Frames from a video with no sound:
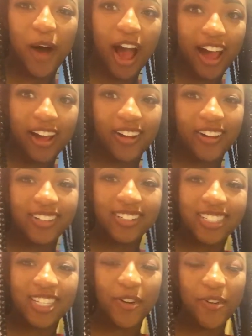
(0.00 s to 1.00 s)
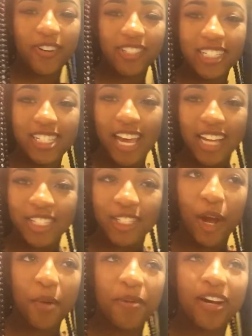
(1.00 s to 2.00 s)
while, so we were just catching
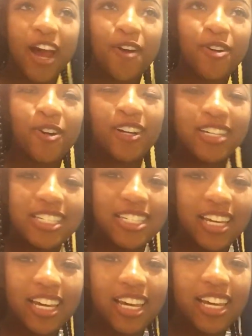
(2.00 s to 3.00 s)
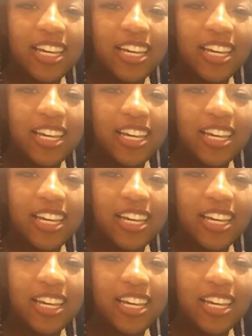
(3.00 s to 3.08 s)
up, and now we're going to see